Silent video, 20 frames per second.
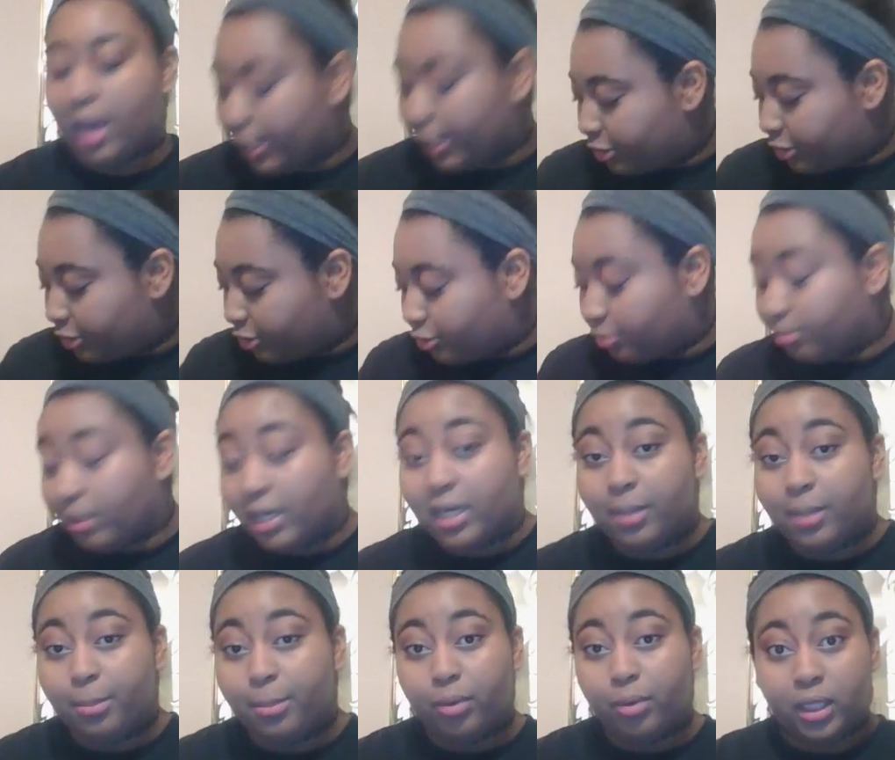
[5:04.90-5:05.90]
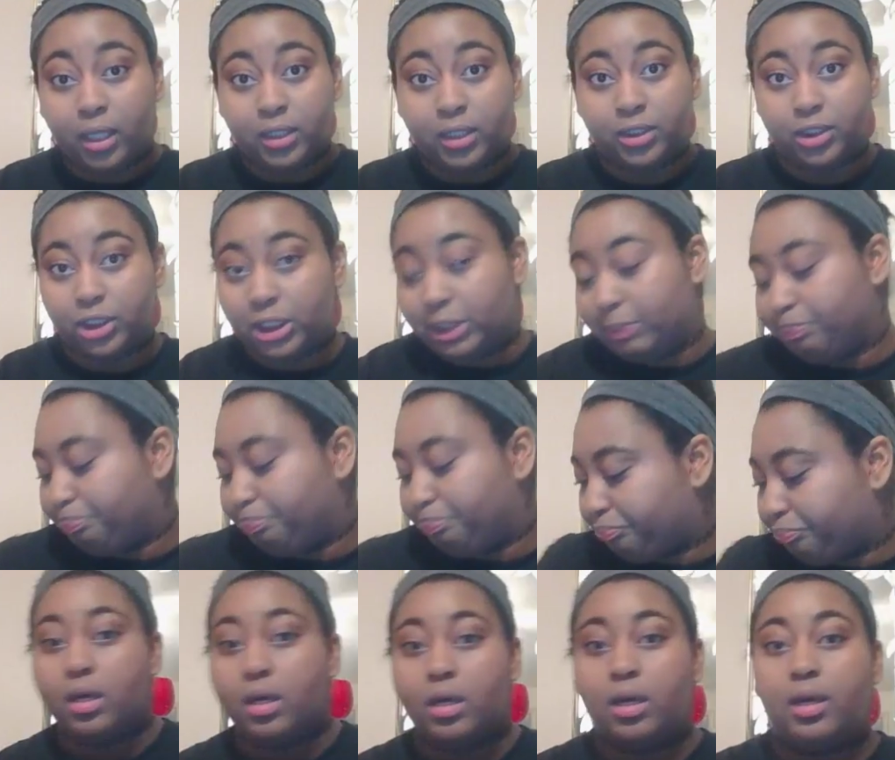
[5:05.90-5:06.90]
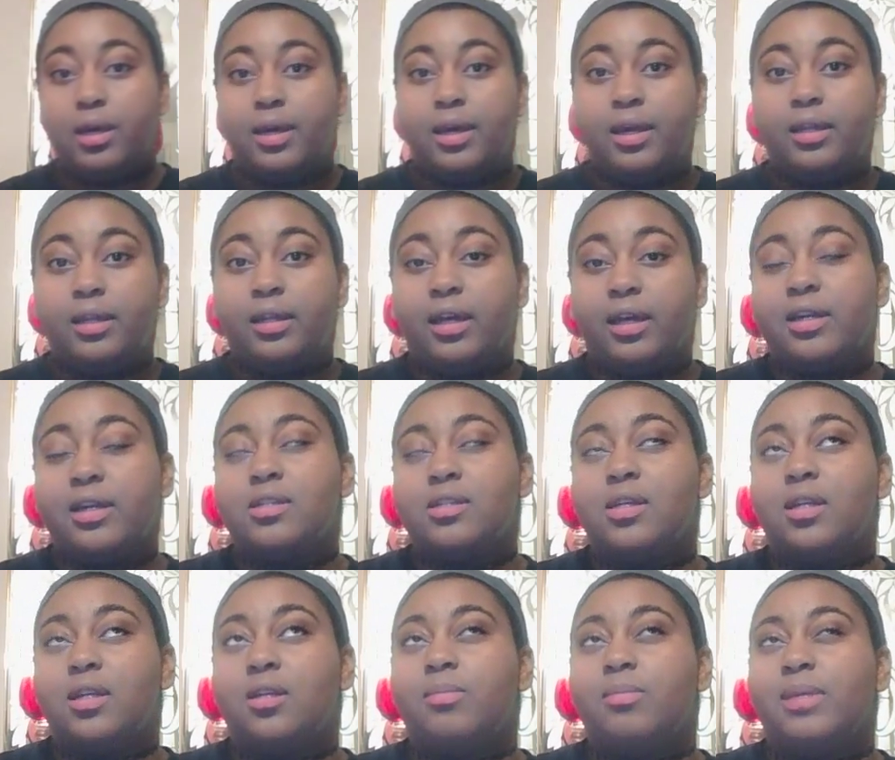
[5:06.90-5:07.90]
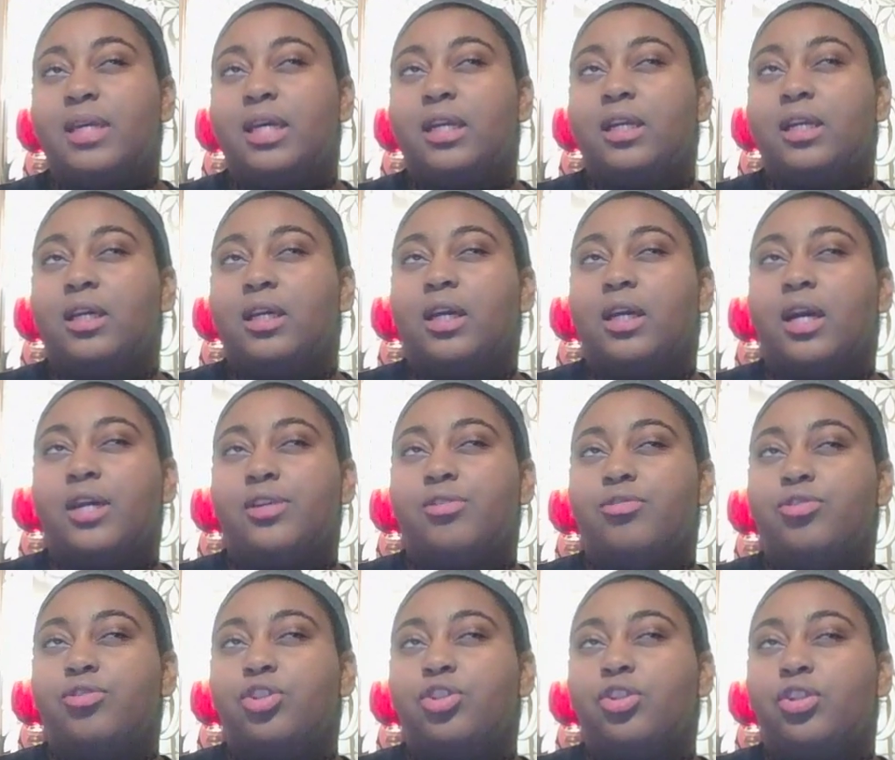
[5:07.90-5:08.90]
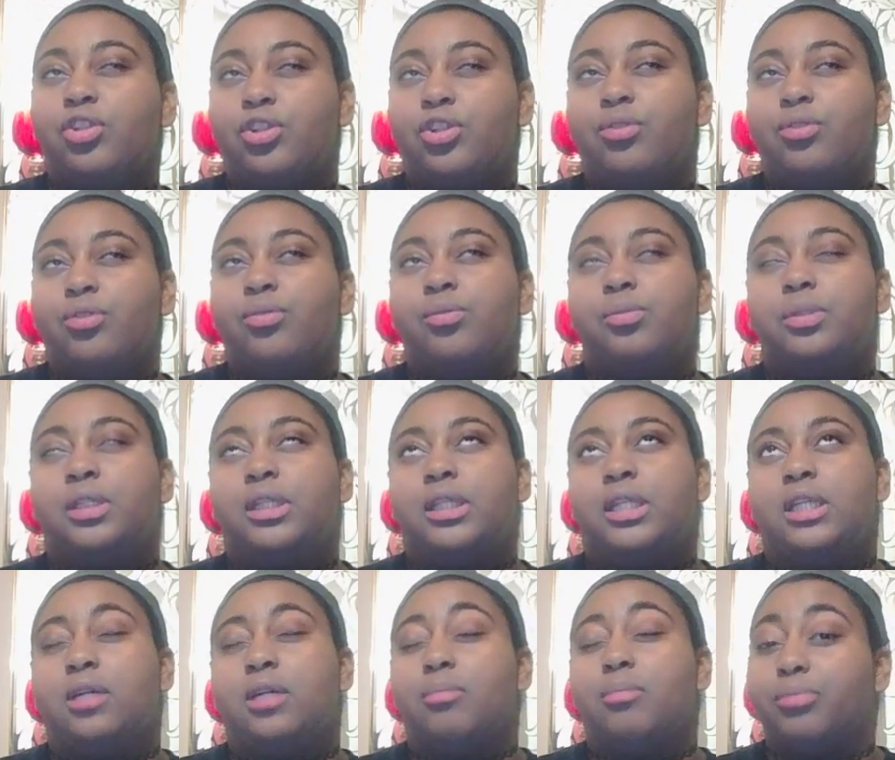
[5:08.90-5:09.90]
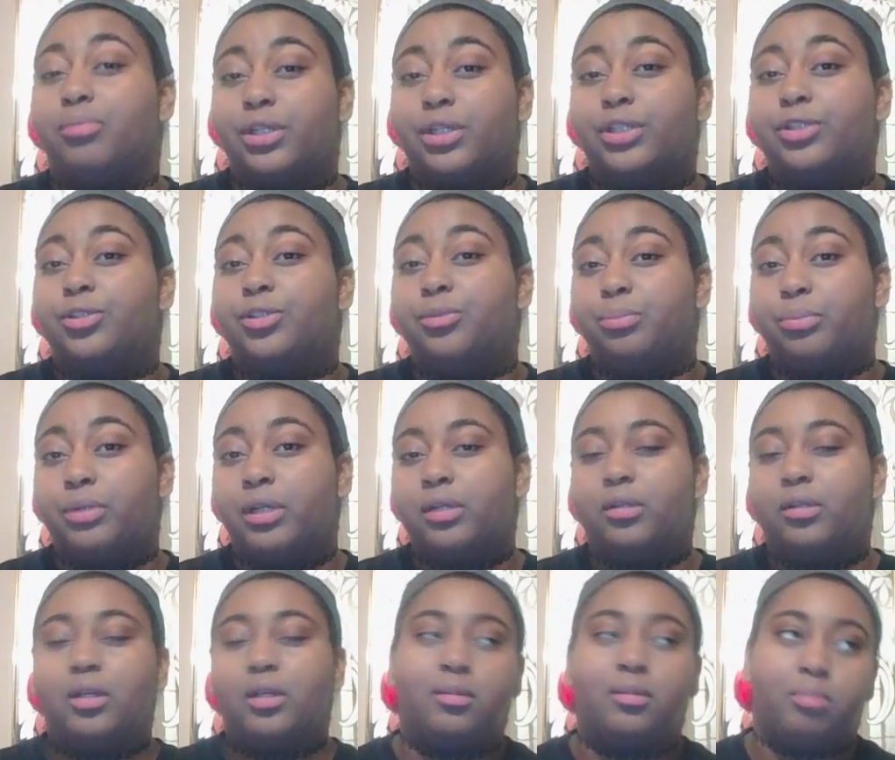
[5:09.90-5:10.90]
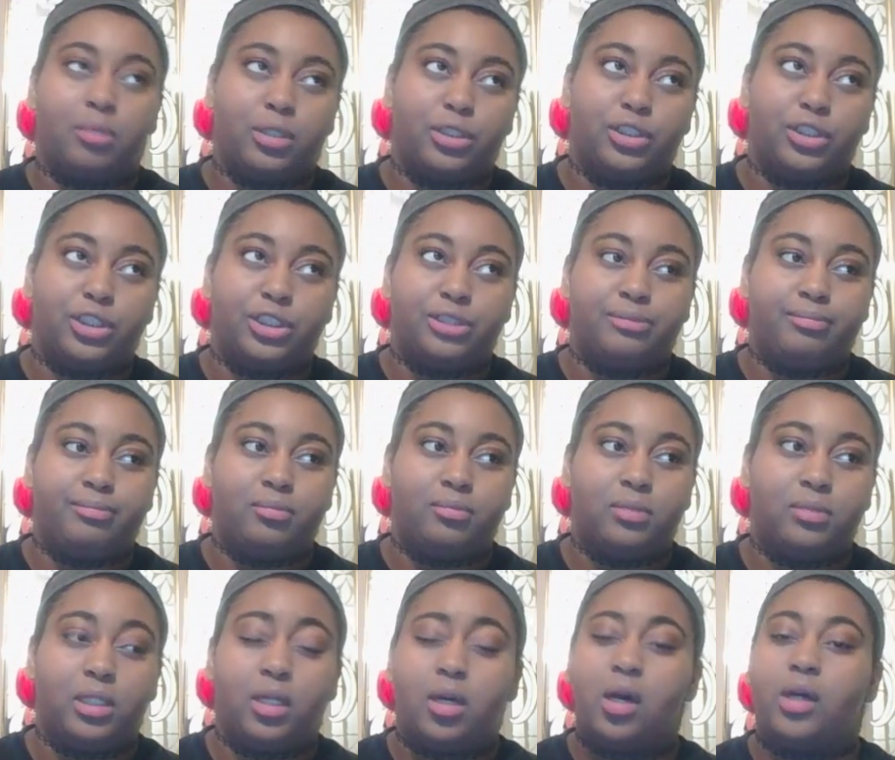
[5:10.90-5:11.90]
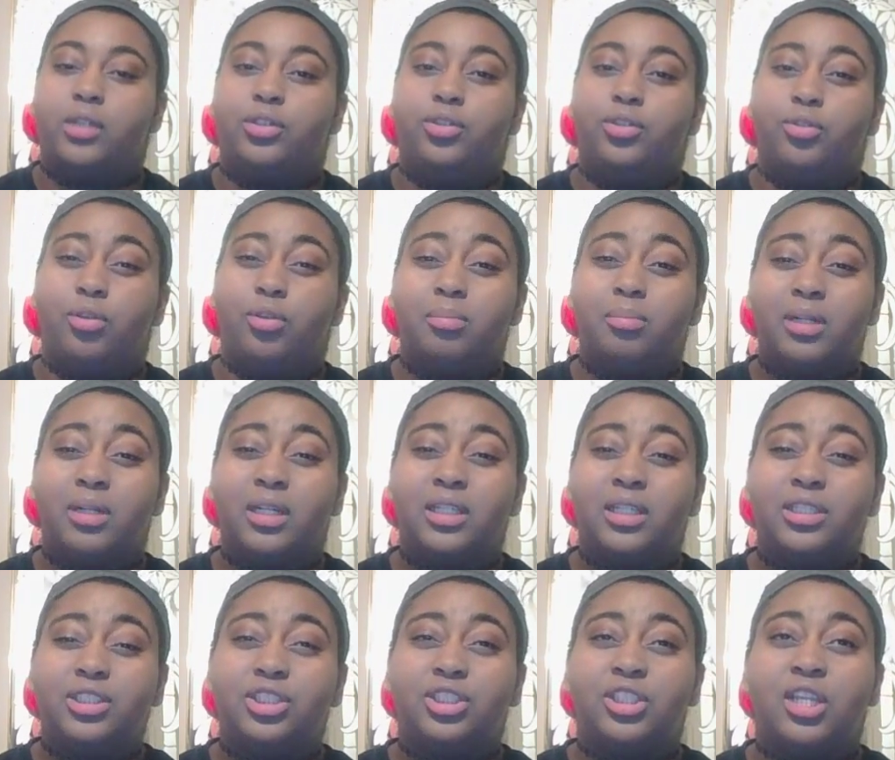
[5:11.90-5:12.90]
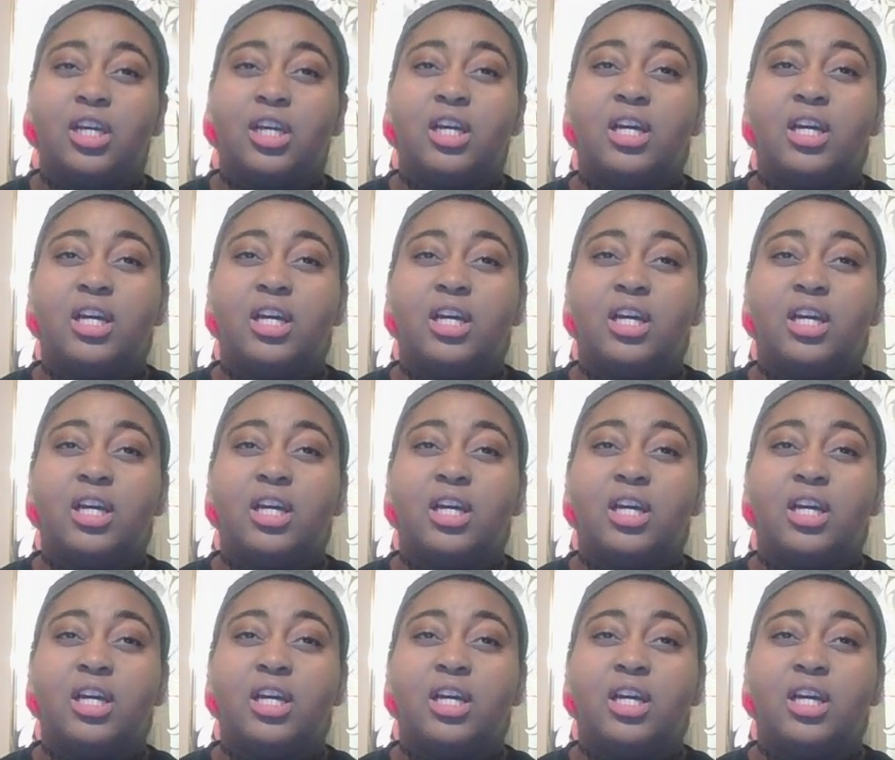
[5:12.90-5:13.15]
I do my bronzer. And like I said at the beginning, I usually use the the contour brush